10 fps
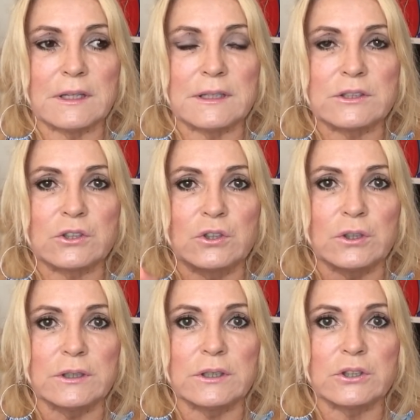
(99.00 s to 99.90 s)
it's
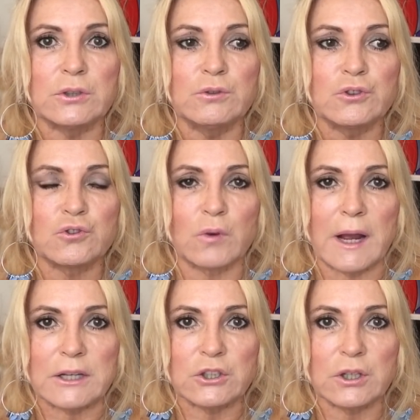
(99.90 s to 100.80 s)
good to
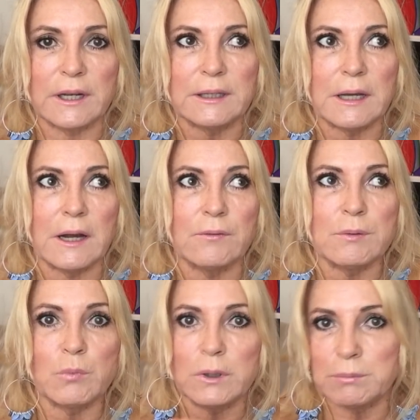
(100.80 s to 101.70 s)
stretch. Like every
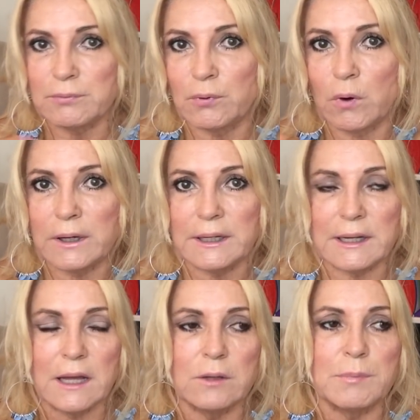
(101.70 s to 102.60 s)
morning before I get
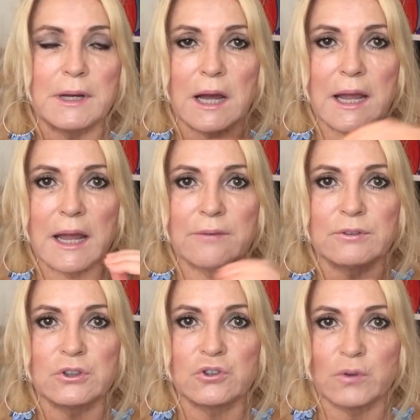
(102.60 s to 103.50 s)
out of the bed, I
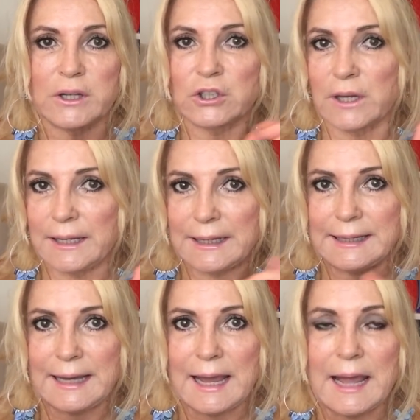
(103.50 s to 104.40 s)
have to stretch like a
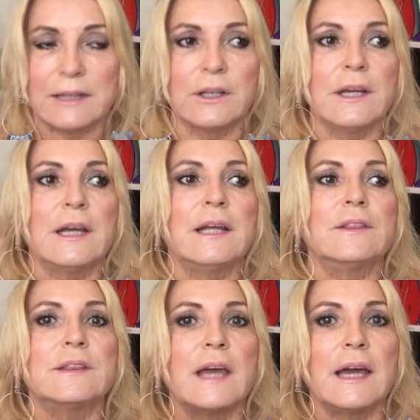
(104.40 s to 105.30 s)
cat.
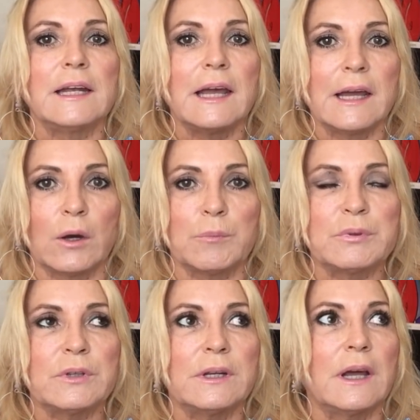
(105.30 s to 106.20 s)
That
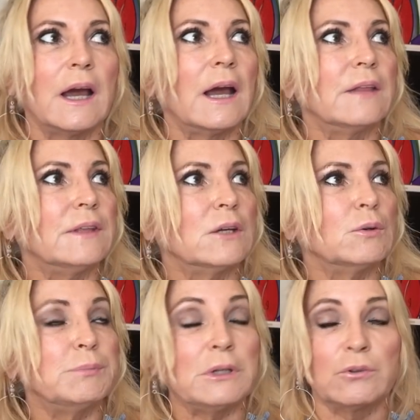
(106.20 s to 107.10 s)
helps, and I think it
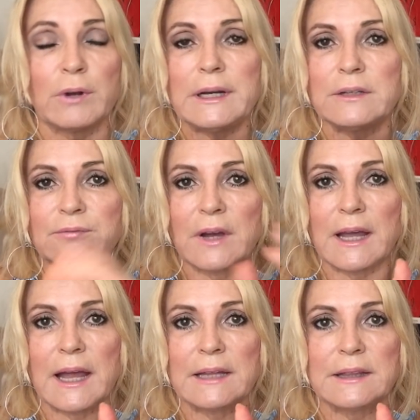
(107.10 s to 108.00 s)
would be great if
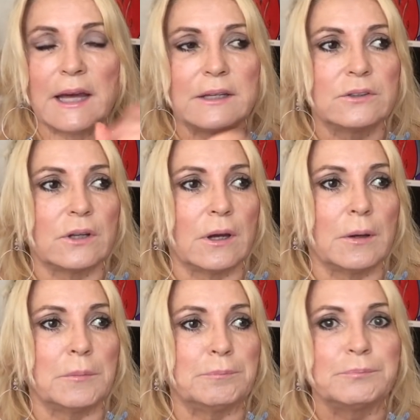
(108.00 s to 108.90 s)
I had that,
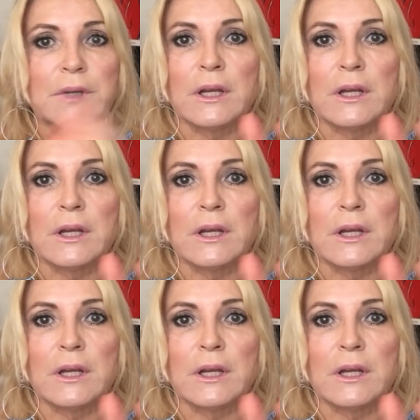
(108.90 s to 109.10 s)
um,